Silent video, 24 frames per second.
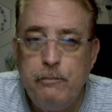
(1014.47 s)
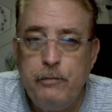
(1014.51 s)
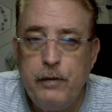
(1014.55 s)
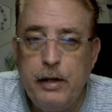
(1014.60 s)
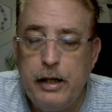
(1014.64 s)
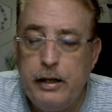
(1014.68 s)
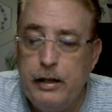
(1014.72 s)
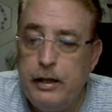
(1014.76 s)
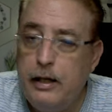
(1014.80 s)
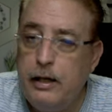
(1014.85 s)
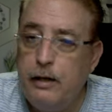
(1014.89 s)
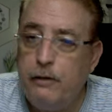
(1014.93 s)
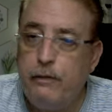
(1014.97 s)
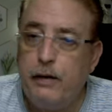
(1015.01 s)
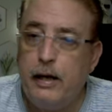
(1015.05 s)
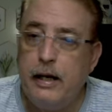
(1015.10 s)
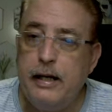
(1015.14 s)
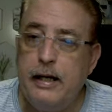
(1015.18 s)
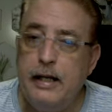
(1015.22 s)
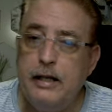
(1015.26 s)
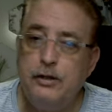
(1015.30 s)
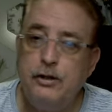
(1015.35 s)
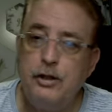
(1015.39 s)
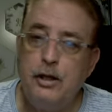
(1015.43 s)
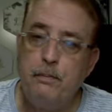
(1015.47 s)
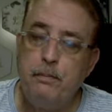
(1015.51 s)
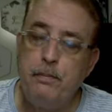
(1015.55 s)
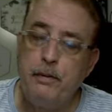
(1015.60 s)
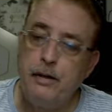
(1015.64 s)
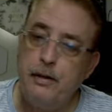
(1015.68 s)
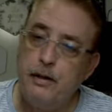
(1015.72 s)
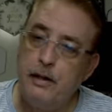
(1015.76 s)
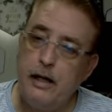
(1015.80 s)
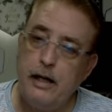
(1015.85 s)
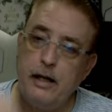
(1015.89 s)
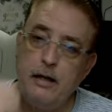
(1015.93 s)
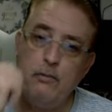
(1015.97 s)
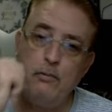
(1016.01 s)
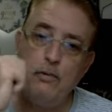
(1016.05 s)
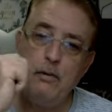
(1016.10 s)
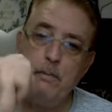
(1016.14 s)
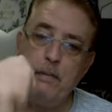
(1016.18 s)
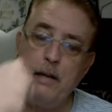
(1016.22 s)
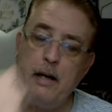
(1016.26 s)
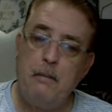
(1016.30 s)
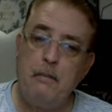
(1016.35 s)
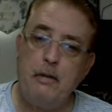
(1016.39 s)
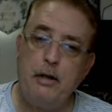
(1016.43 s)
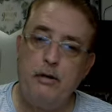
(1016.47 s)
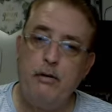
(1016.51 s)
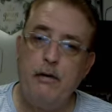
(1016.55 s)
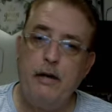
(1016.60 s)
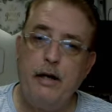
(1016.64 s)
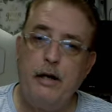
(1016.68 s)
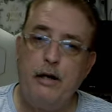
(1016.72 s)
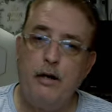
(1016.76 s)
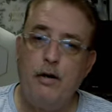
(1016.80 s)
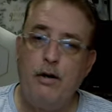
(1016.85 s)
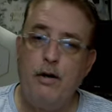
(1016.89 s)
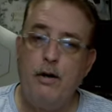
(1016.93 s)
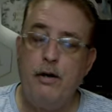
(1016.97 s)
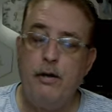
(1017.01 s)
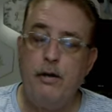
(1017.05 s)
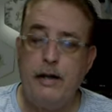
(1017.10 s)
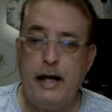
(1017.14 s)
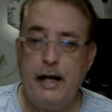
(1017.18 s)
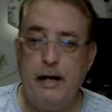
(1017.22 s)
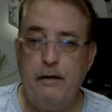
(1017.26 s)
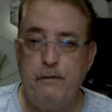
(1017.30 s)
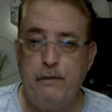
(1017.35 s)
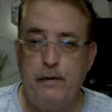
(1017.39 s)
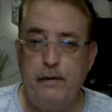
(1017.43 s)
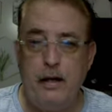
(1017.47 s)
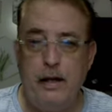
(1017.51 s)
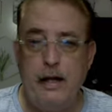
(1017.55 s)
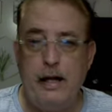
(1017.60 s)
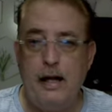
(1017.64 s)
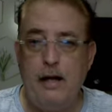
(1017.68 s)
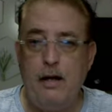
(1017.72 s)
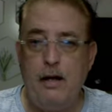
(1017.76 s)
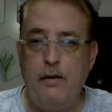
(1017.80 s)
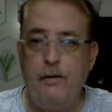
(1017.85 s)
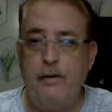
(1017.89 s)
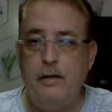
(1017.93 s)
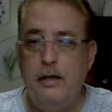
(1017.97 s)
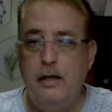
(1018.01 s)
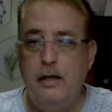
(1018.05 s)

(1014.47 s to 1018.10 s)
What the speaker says: and then if I need something, I can whip out my credit card and Philly Health.